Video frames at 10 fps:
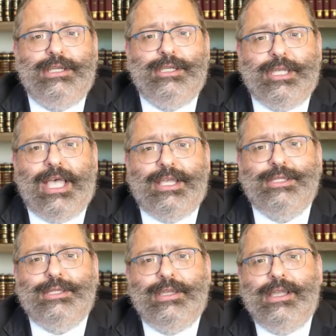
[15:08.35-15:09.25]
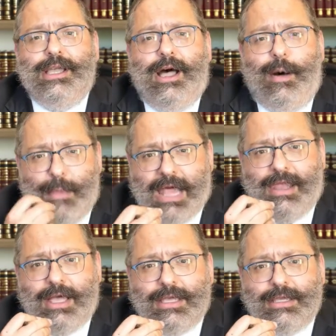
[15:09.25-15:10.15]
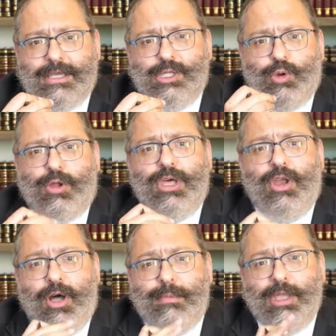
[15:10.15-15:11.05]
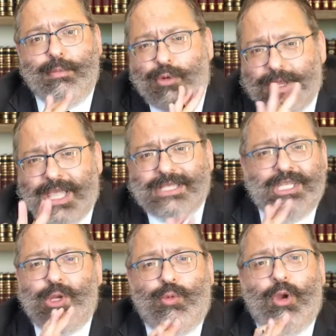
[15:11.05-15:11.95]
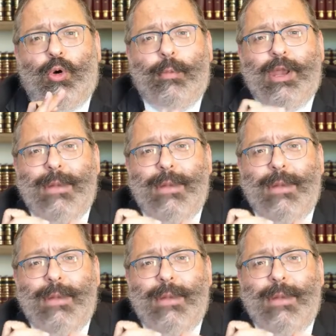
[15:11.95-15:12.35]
He says a malach is called an oimid, more or less he's in one orbit.